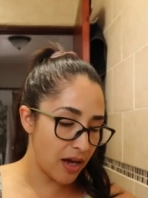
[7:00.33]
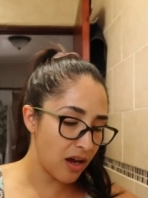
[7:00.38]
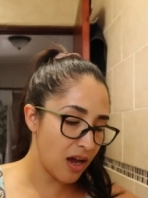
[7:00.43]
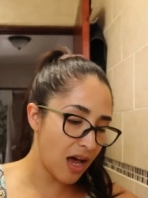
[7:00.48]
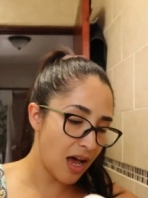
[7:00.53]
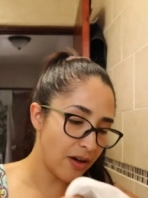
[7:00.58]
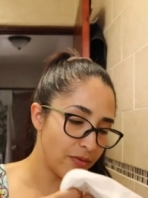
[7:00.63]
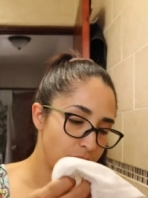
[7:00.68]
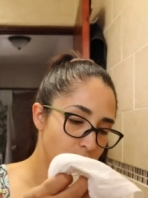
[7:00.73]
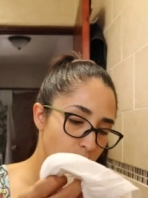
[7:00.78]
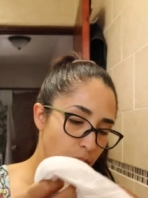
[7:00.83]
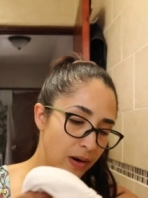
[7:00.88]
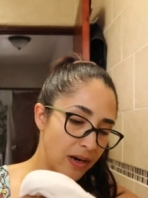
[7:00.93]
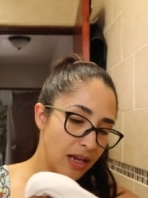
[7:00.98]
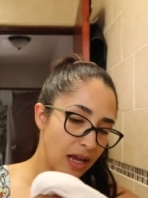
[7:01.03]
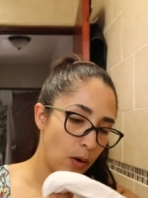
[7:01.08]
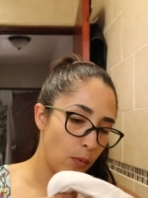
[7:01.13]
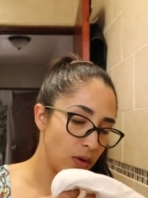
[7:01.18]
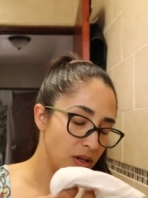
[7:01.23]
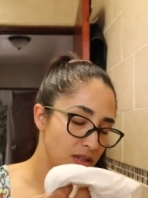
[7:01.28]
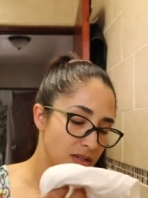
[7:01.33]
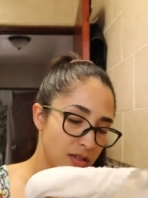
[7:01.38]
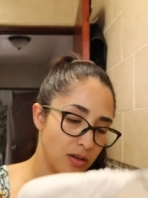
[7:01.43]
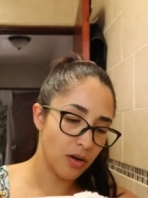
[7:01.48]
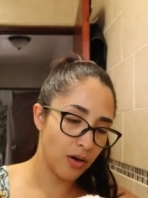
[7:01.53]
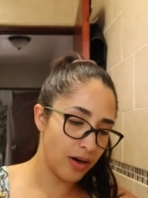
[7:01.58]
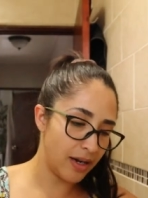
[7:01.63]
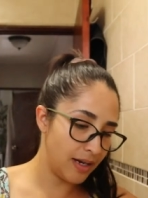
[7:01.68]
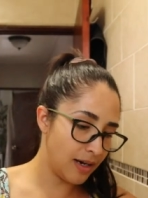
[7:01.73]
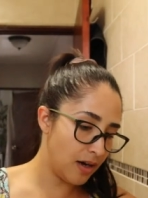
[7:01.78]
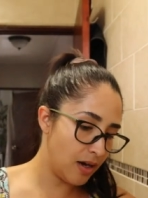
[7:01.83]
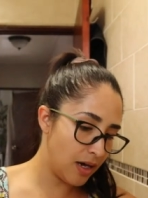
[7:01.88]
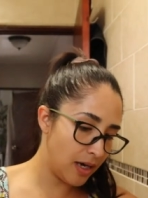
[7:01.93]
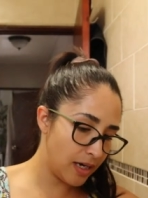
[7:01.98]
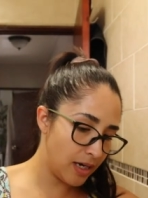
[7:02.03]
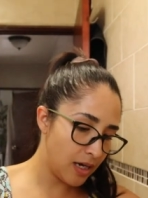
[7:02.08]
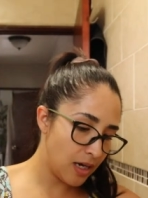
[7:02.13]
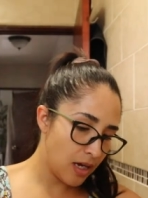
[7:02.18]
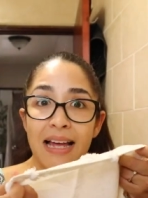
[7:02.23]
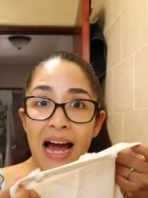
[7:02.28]
i have no idea what's going
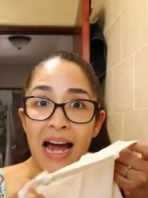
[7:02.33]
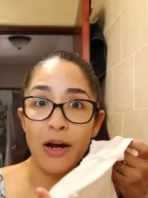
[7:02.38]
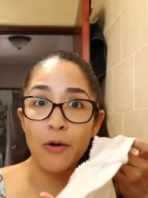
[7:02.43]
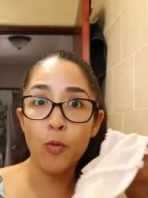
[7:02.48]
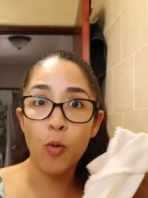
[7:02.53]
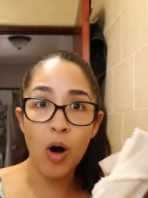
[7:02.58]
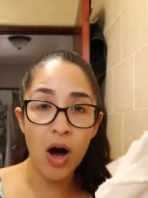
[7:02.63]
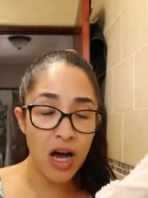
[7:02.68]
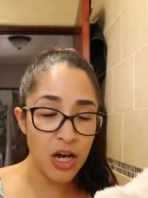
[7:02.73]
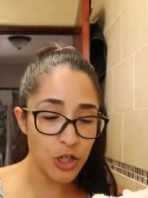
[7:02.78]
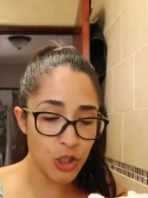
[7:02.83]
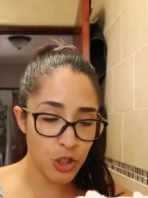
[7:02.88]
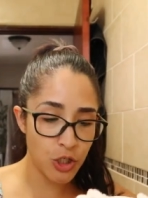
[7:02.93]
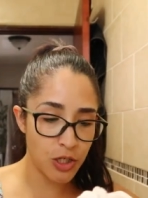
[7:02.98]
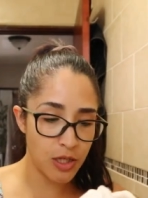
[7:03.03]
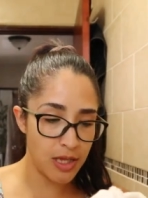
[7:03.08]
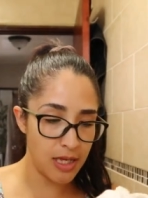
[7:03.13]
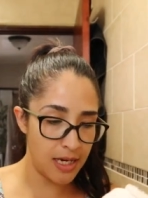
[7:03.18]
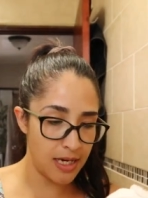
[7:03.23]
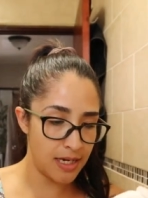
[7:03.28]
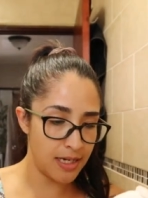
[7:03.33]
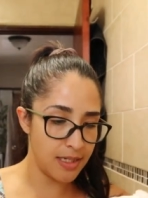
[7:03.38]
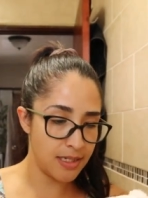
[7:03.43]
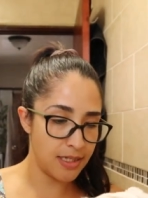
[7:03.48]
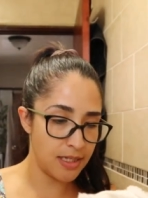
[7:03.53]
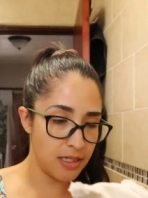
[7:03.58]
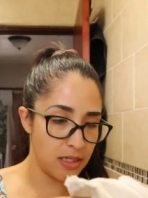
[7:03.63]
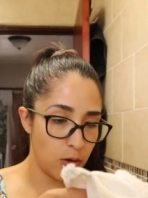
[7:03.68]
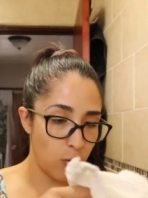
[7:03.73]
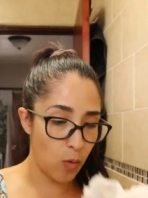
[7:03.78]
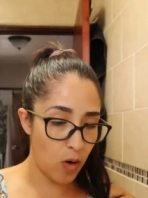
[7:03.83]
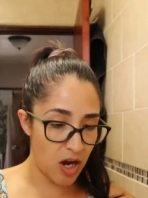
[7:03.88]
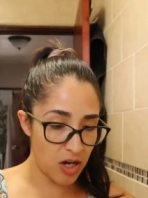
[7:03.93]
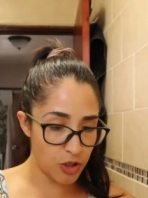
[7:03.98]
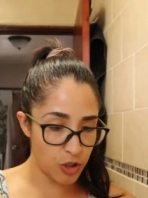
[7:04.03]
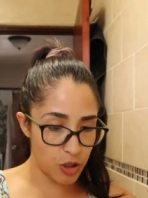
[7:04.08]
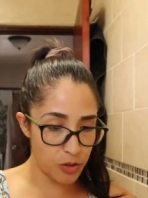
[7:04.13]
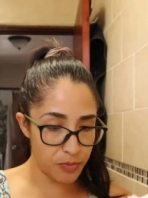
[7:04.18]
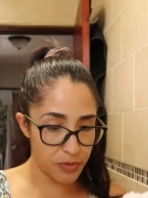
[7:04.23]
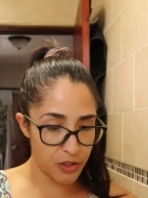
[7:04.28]
on i washed these in the
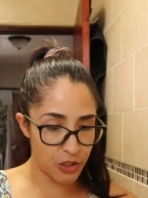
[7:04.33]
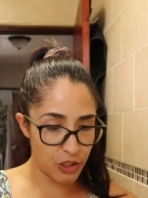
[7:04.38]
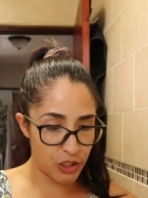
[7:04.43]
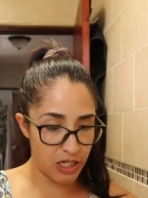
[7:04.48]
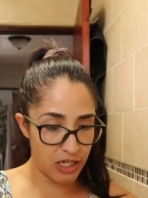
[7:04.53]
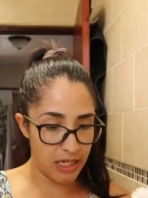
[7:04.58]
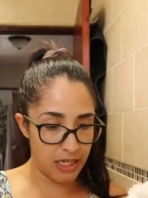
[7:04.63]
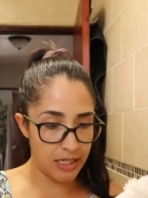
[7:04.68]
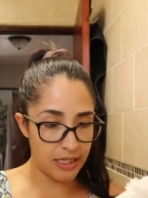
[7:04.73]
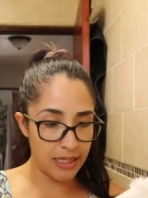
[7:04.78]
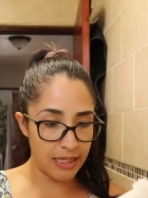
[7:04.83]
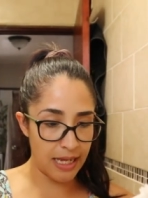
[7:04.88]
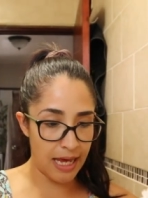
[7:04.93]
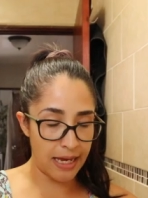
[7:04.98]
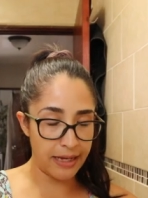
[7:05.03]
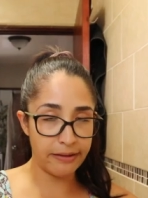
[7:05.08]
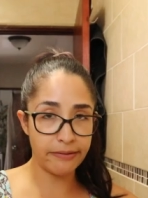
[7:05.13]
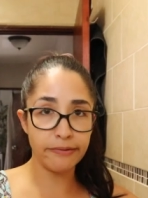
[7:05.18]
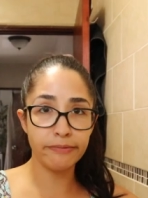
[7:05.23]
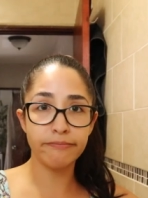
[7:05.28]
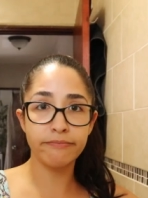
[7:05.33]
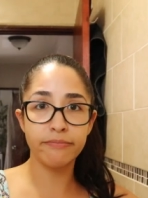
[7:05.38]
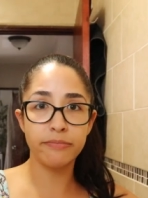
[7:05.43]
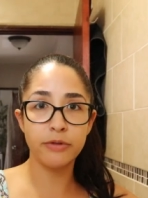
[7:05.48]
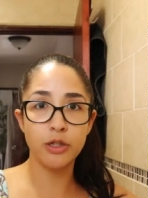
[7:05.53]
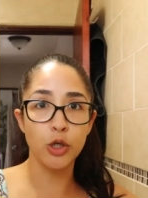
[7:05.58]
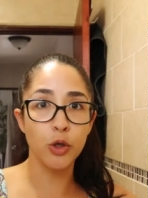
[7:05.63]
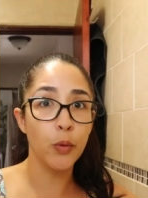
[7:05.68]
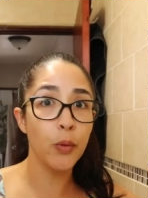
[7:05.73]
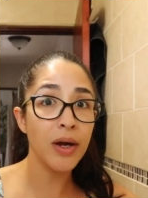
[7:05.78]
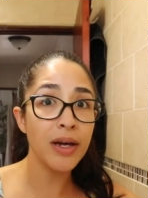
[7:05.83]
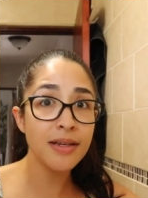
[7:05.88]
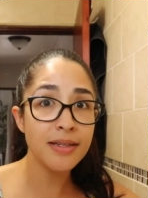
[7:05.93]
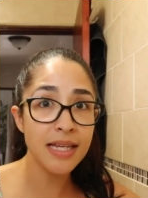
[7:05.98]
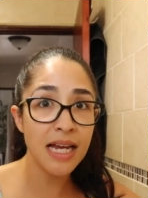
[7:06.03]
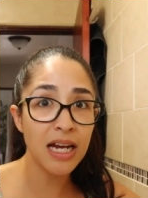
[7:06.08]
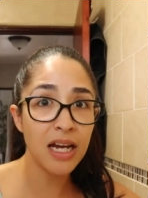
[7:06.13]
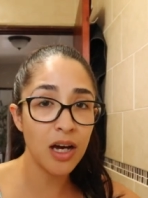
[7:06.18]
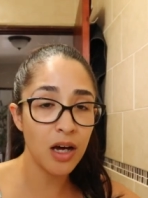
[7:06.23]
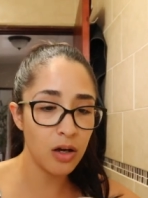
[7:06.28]
washer machine like two weeks
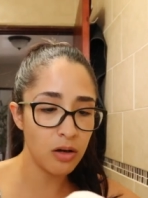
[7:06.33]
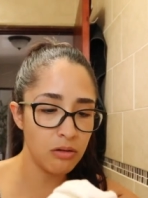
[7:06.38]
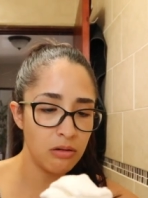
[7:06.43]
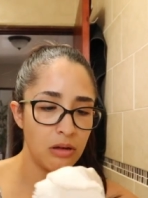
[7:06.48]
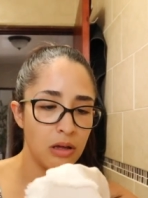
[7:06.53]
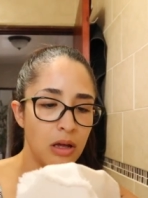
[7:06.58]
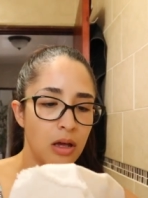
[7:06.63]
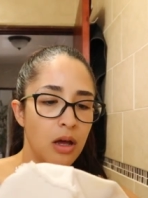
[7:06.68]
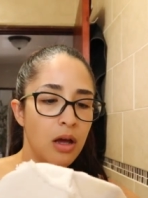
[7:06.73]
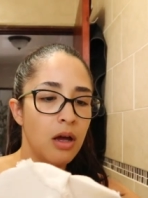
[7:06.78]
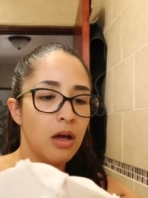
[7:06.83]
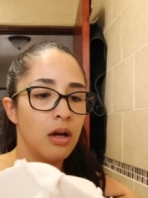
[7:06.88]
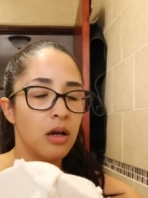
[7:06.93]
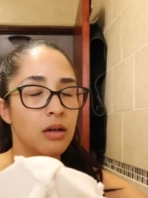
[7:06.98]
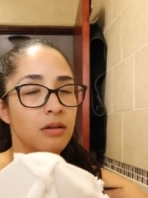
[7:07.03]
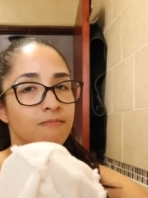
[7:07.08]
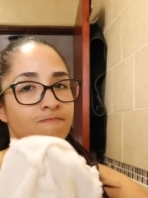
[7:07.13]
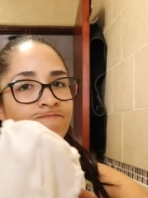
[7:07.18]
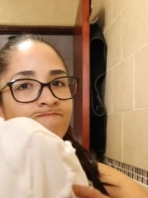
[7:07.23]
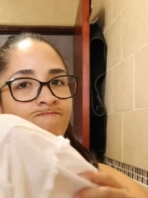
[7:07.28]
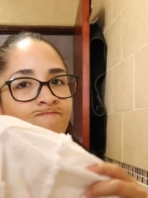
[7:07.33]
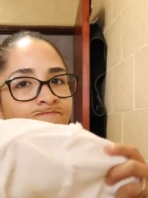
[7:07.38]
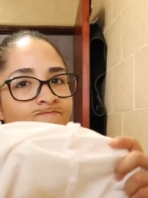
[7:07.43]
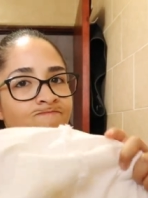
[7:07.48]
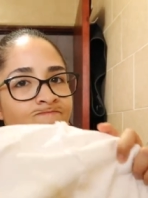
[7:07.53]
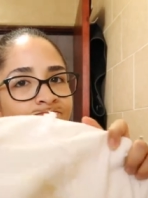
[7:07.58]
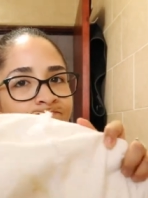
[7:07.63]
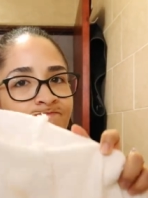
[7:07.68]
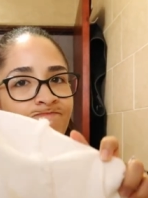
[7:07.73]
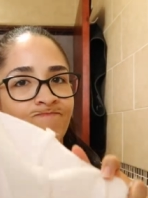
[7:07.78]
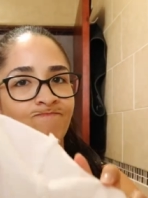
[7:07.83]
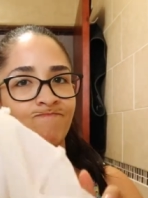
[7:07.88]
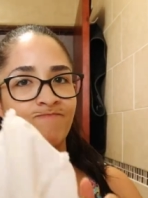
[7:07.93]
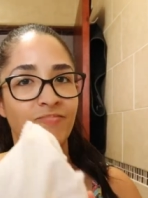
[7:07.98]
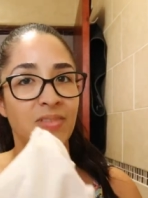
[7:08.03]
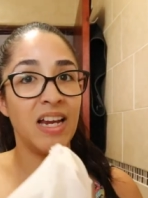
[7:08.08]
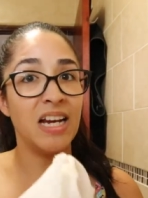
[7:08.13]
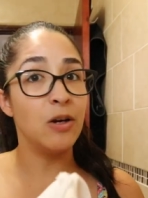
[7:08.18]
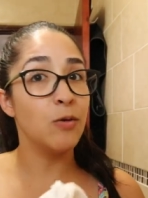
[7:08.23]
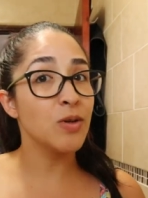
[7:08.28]
ago
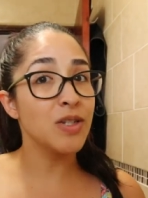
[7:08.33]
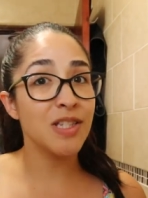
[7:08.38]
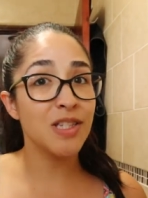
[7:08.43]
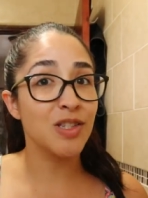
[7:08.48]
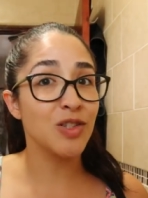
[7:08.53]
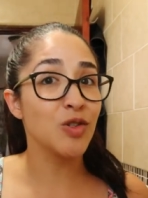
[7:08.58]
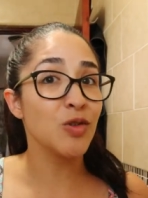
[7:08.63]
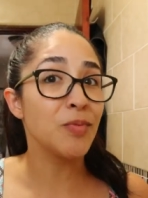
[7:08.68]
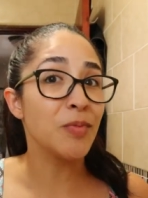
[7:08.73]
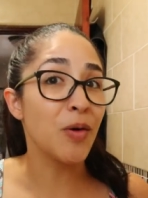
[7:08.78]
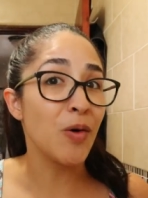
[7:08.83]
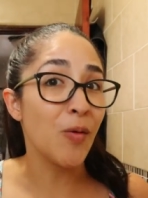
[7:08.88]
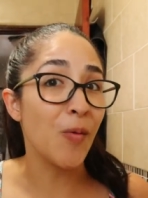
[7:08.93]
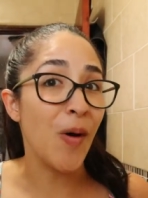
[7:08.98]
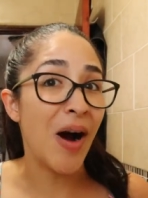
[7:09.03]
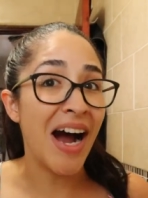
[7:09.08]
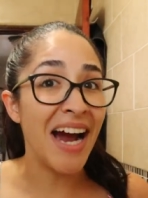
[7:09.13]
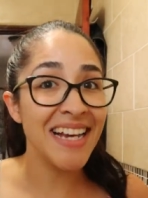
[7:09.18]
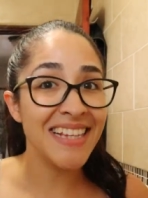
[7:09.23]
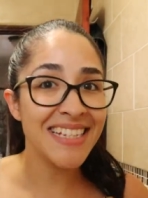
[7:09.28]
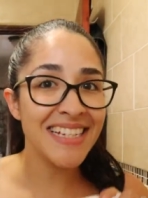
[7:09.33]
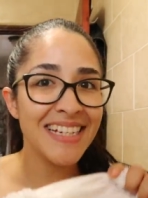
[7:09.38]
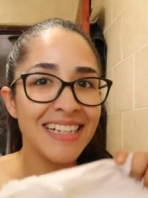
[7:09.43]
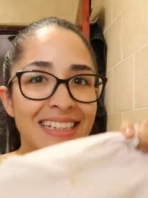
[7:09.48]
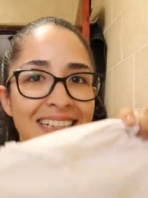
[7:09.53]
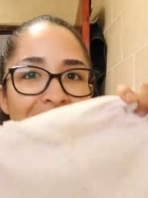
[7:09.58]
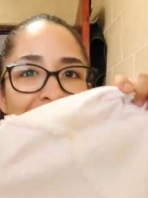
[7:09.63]
hmm and it was super white and